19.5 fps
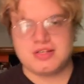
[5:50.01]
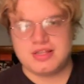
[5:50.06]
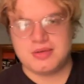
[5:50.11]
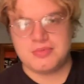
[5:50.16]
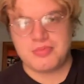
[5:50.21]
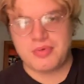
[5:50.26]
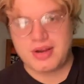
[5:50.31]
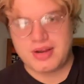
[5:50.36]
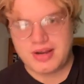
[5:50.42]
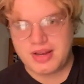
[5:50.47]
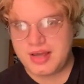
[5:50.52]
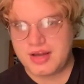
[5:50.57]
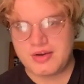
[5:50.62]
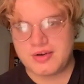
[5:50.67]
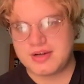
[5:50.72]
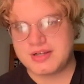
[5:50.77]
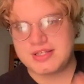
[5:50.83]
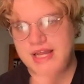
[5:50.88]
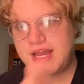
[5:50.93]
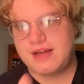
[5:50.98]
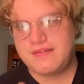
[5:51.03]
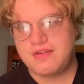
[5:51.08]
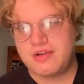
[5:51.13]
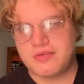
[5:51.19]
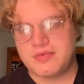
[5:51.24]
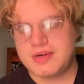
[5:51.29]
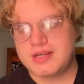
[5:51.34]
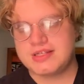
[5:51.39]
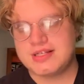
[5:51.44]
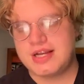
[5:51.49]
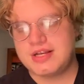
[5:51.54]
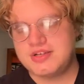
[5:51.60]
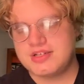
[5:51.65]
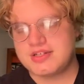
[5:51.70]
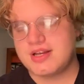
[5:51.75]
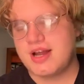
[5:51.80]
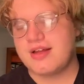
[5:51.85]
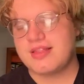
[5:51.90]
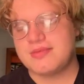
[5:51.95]
them right now because I have no reason. I
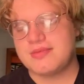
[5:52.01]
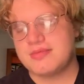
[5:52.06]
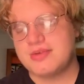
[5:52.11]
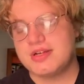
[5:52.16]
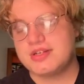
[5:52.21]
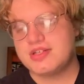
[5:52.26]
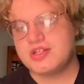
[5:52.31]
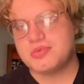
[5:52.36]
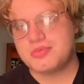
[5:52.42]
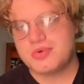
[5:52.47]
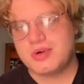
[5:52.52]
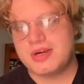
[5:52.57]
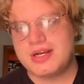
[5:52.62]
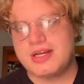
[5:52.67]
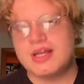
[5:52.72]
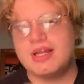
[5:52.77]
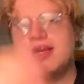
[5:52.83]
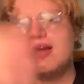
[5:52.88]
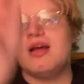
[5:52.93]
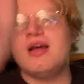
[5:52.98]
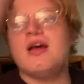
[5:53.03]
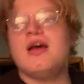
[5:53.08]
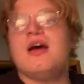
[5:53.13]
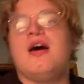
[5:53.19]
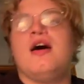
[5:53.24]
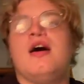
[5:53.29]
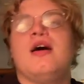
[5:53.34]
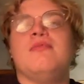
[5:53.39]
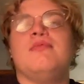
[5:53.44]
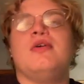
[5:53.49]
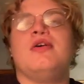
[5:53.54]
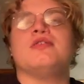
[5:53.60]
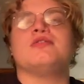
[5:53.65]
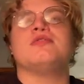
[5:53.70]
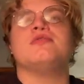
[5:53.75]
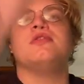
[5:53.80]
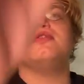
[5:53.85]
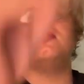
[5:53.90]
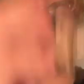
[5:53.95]
just got them because they're pretty.
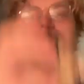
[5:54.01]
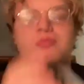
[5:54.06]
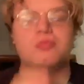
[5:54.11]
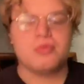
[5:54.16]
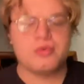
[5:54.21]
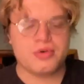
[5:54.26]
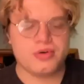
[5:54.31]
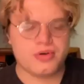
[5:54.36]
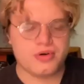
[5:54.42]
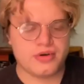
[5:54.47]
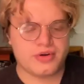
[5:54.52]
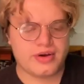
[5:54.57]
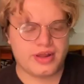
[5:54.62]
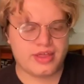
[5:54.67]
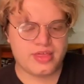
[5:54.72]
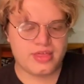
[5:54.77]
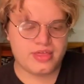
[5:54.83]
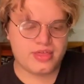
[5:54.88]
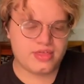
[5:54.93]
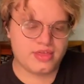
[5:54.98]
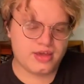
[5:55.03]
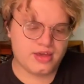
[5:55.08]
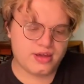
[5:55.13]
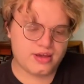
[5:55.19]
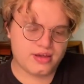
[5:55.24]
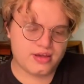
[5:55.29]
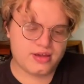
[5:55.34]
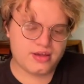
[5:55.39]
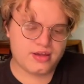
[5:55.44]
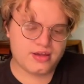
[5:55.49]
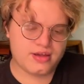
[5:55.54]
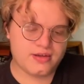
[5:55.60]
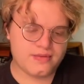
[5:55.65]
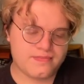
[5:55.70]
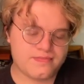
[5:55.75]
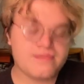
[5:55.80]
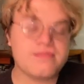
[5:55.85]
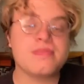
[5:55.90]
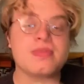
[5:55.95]
Also, those were, I think,
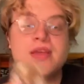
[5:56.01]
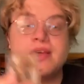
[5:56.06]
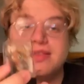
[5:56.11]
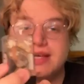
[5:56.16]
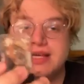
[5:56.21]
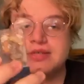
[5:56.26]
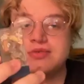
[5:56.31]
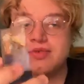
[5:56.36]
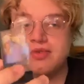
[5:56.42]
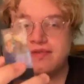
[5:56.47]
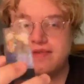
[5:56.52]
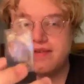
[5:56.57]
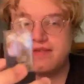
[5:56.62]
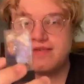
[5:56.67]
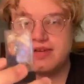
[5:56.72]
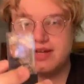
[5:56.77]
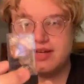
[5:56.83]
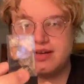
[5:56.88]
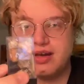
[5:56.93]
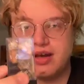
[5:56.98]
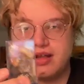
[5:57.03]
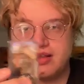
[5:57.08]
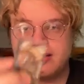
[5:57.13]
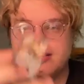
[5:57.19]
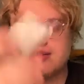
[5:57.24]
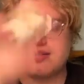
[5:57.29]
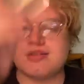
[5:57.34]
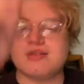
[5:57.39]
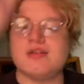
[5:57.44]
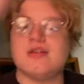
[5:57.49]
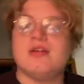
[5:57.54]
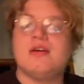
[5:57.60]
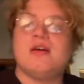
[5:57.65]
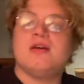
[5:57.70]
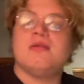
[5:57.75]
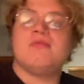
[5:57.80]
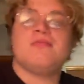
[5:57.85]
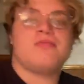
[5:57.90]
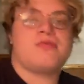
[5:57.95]
these were $15.
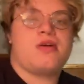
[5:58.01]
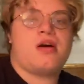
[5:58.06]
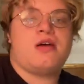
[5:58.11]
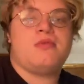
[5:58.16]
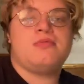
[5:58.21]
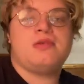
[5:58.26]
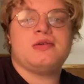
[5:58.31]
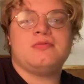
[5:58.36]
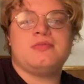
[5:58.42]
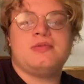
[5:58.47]
Probably